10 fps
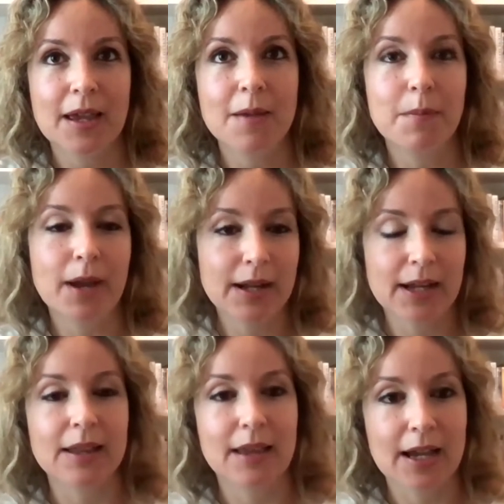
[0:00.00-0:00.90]

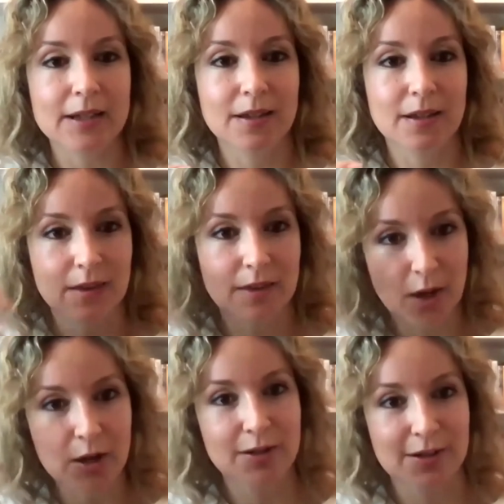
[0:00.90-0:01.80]
embedding that
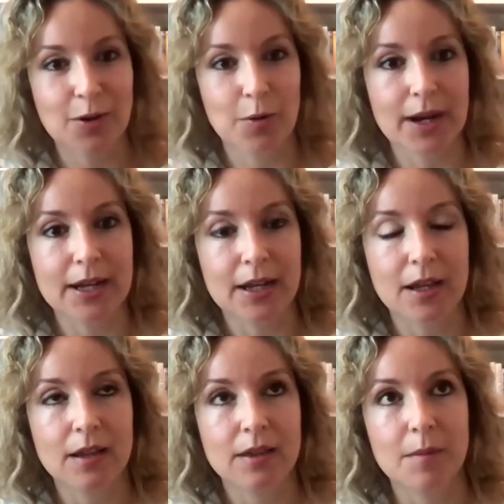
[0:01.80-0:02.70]
thought already
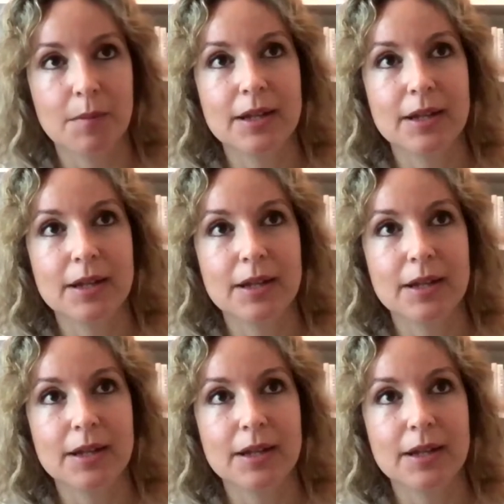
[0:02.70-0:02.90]
in them.